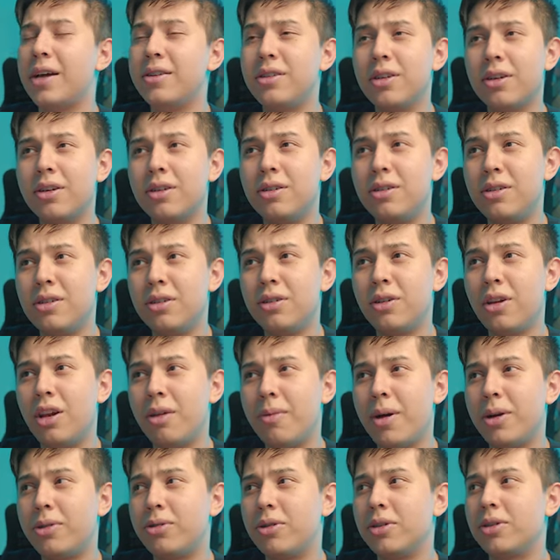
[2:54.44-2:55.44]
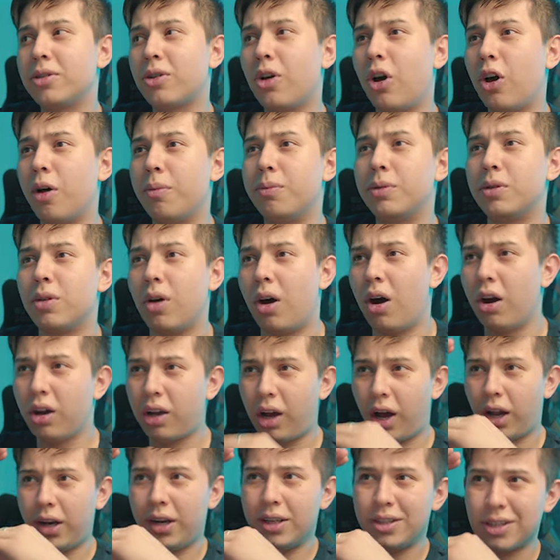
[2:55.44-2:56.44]
As you can see in the Lumetri scopes, our
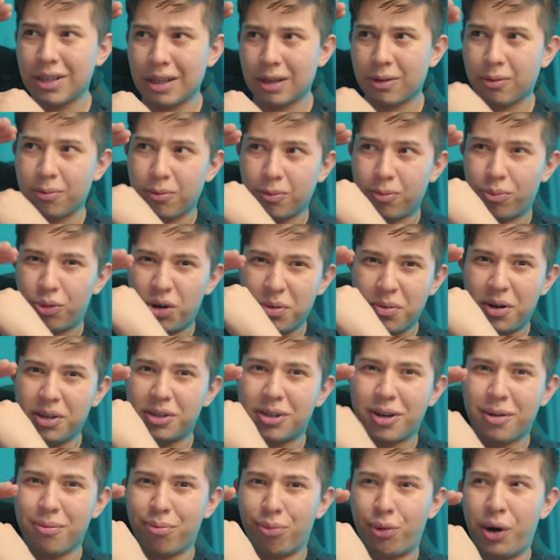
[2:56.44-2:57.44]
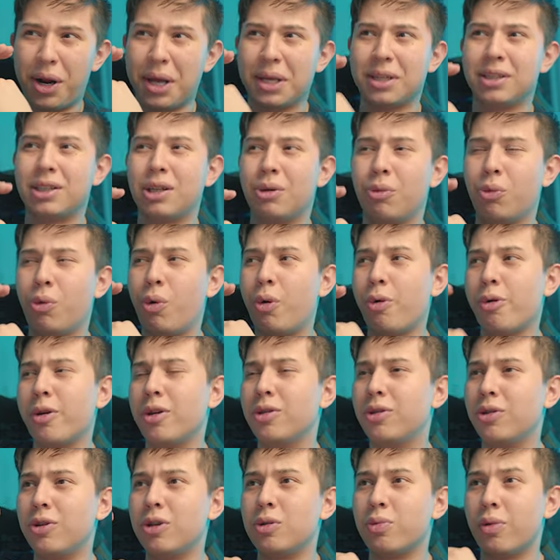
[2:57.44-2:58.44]
colors are pretty much compressed. And what we're going
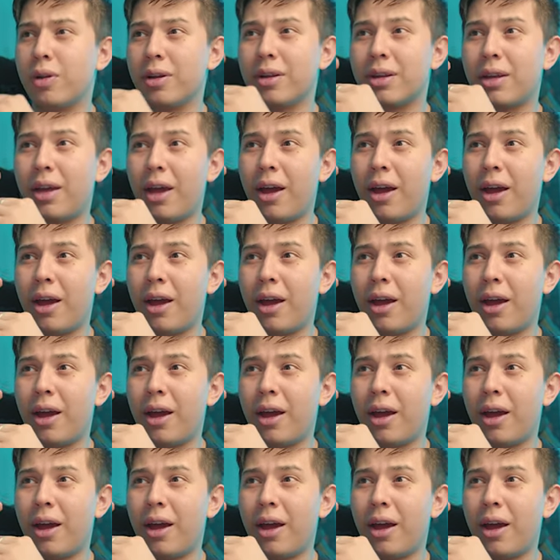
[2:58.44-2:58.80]
to do is we're going to